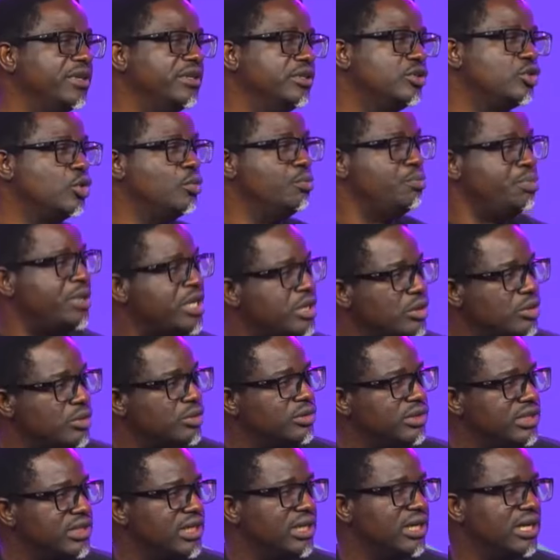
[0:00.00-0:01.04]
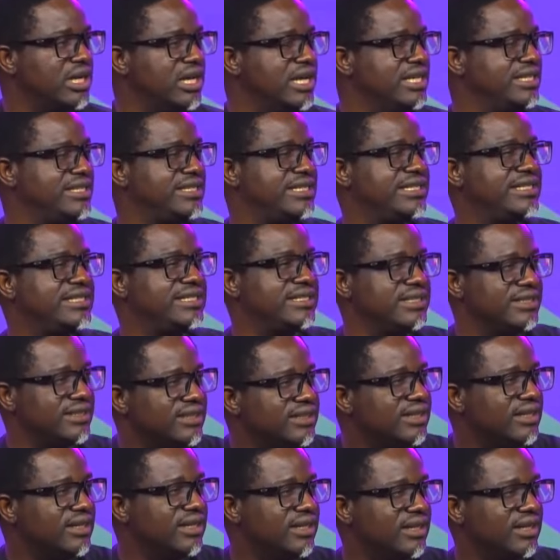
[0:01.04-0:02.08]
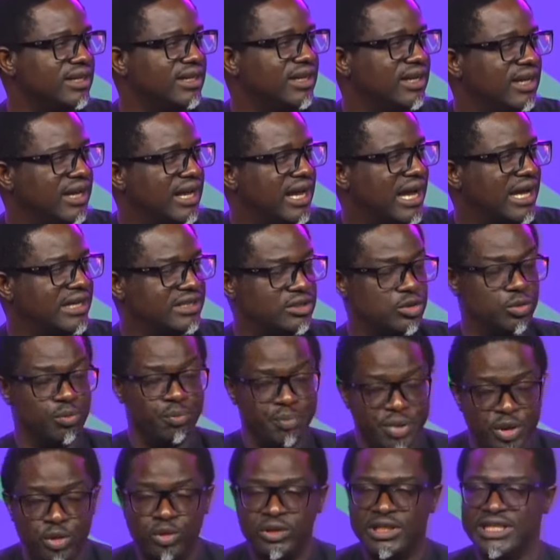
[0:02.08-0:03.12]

to build a city and to build a